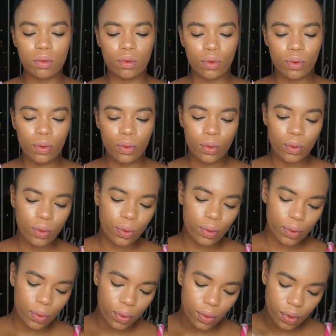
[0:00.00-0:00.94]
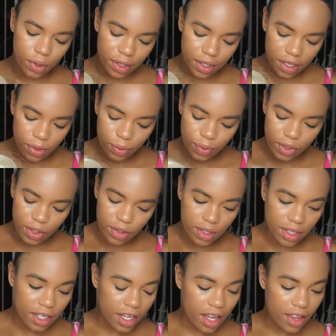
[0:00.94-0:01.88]
Ooh, and will you
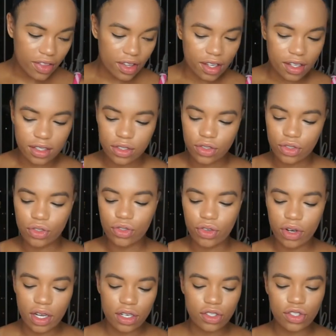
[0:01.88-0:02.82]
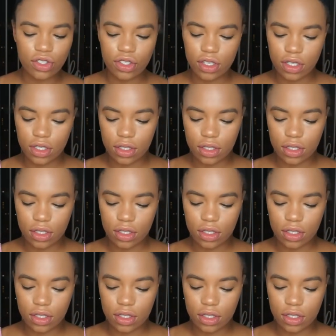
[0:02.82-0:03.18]
look at the construction?